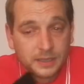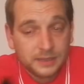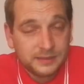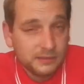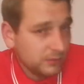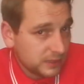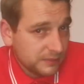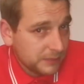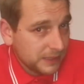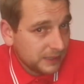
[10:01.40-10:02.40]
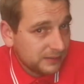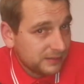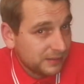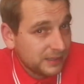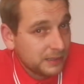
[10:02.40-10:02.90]
Didn't give me
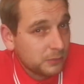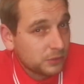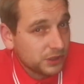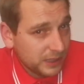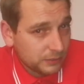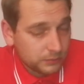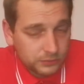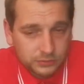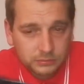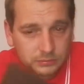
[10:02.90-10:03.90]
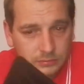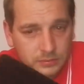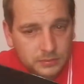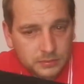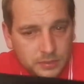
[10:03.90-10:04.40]
necessarily any more channels,
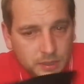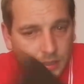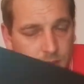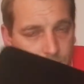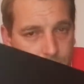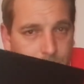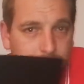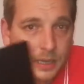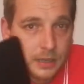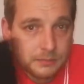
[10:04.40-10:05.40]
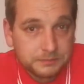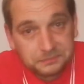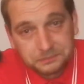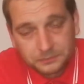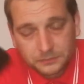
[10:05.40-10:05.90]
but
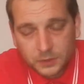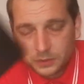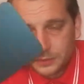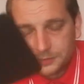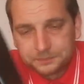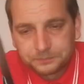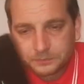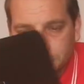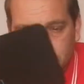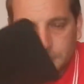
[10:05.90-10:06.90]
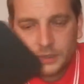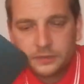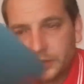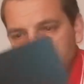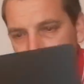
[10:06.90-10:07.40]
who knows.
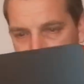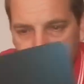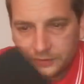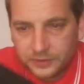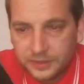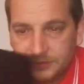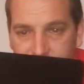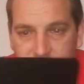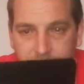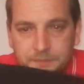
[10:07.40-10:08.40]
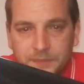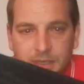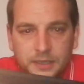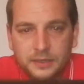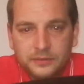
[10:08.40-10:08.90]
So yeah, so this is it.
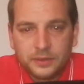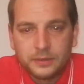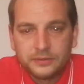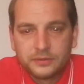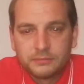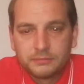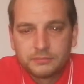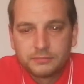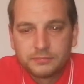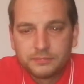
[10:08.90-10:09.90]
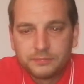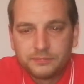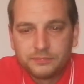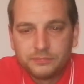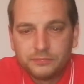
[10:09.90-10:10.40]
So it's
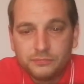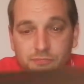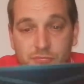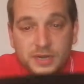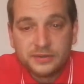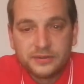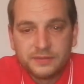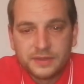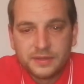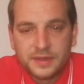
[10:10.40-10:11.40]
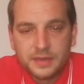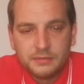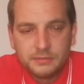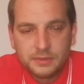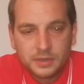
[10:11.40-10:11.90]
relatively thin.
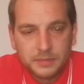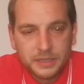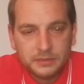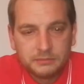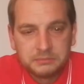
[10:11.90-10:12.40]
I mean,